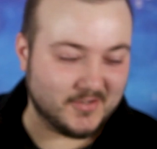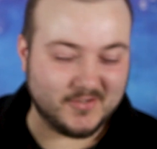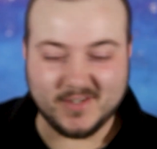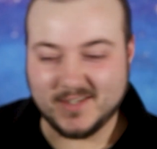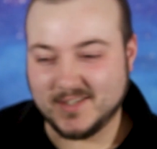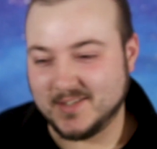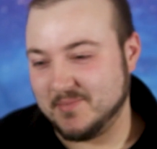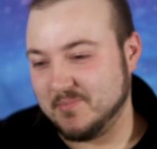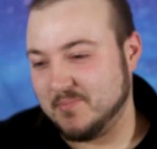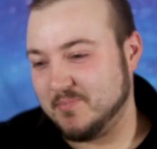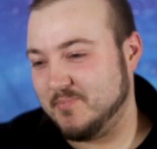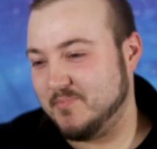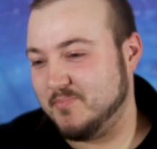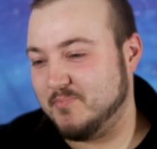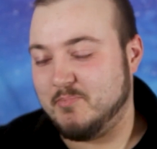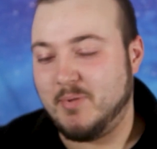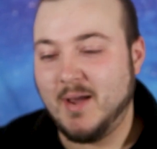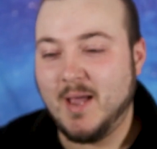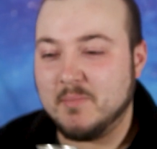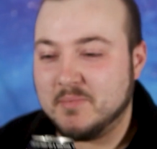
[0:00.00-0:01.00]
drink some
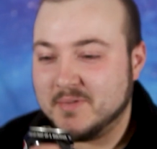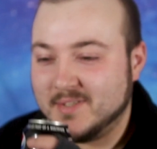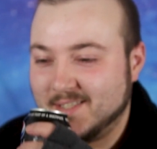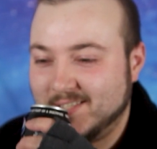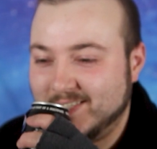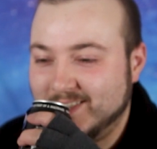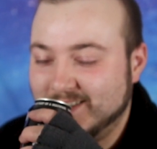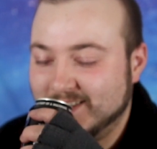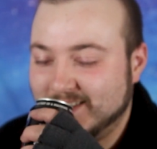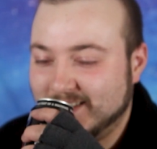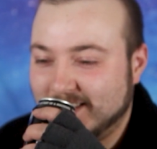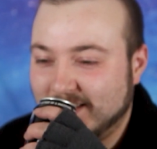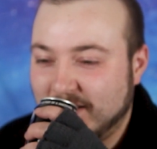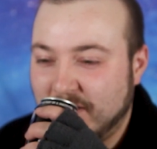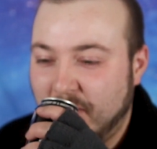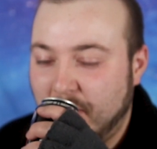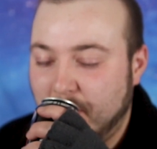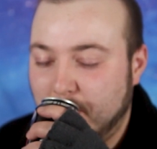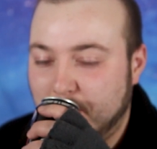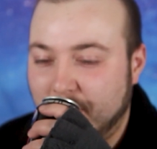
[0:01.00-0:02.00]
Pepsi and just
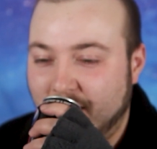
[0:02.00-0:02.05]
go to